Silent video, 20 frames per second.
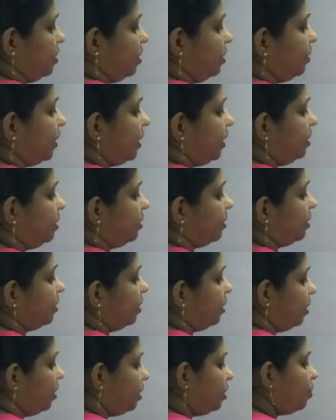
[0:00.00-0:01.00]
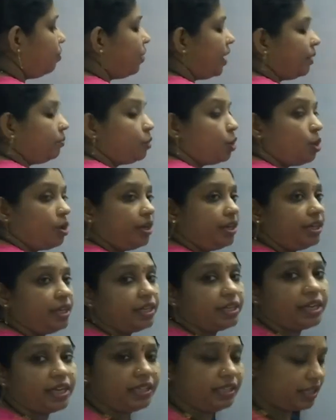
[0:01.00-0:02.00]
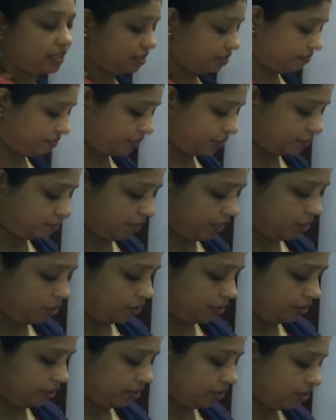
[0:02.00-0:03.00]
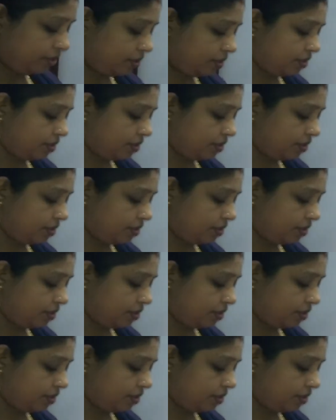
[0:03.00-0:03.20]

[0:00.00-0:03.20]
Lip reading: Right? Now I am calling it as interface because